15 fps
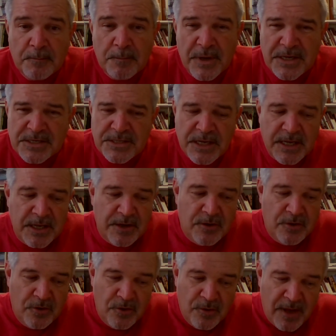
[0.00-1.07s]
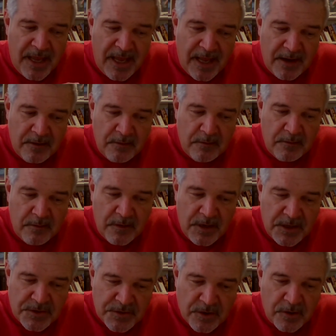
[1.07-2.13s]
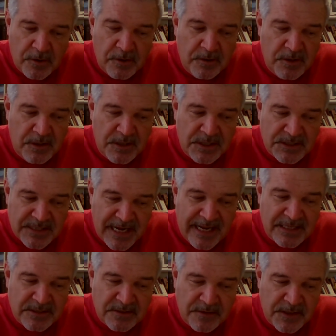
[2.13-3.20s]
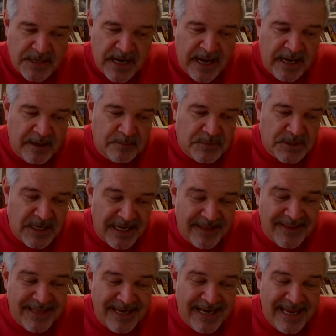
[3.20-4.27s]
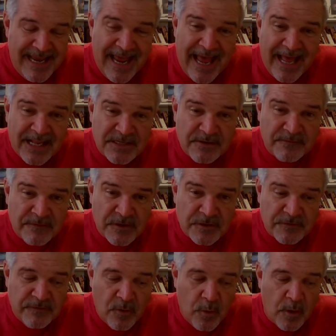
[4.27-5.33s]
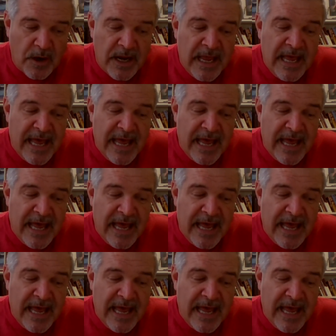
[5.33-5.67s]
But he said, "You can't discern the signs of the times." And then he adds in verse 4,